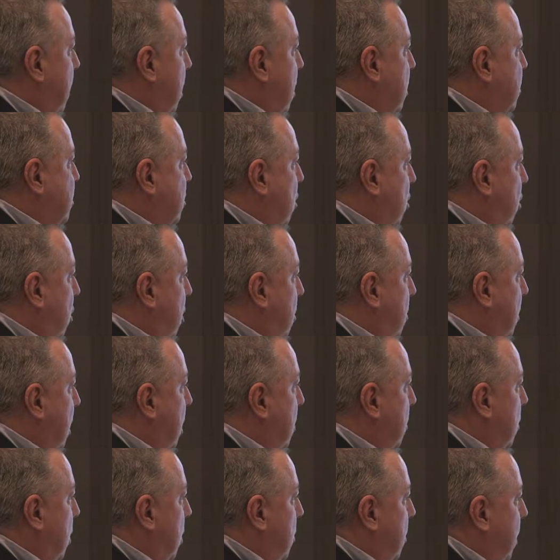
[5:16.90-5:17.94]
So the
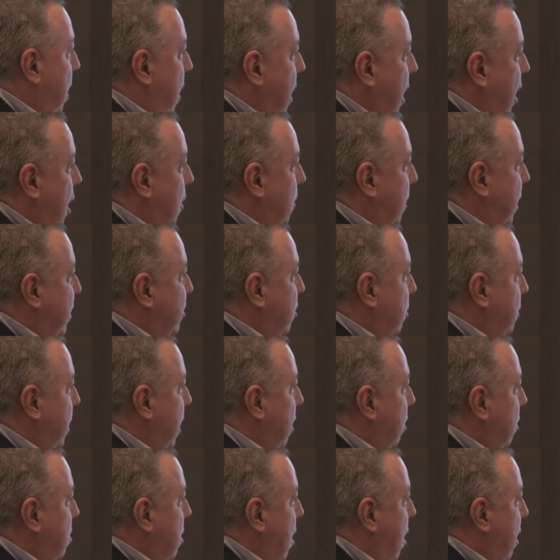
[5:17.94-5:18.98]
minimum elemental
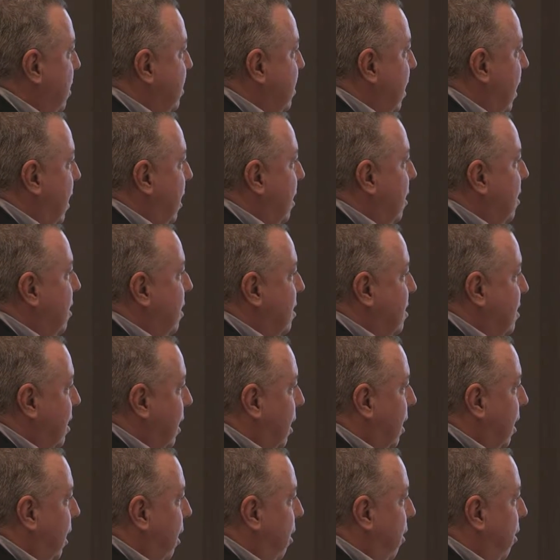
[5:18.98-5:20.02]
metal content is
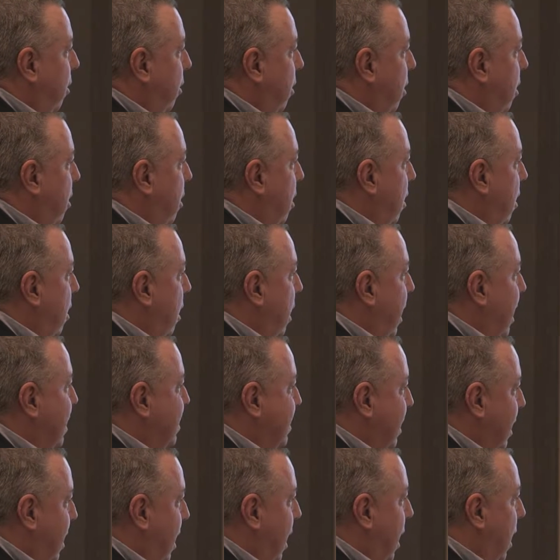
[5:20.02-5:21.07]
declared uh, as
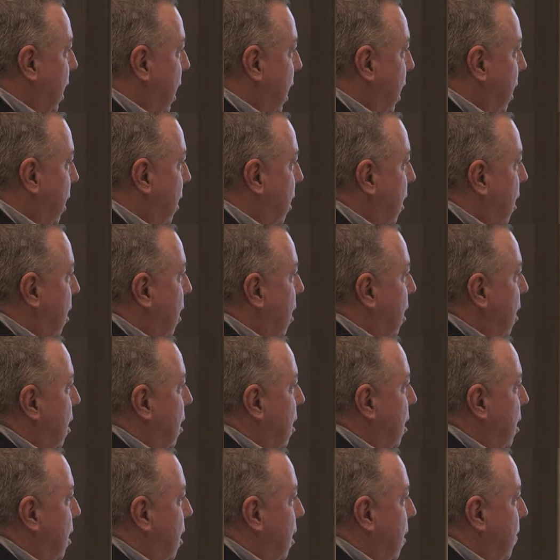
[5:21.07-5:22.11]
a chelate.
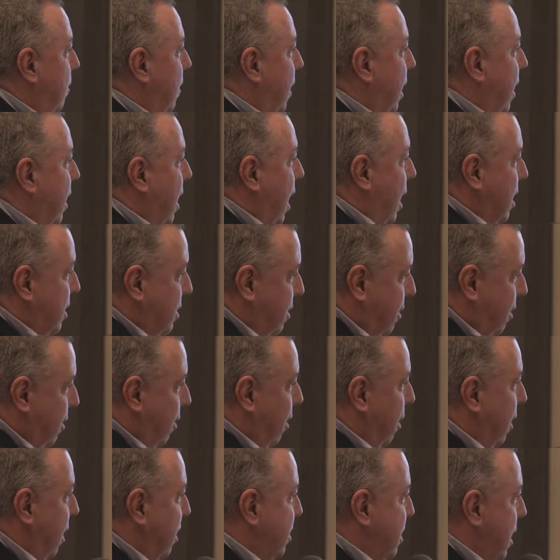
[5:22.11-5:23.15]
Um, in the case,
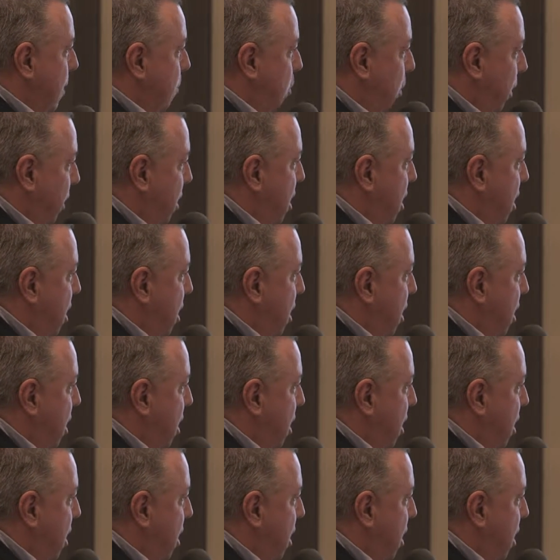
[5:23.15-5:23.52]
example with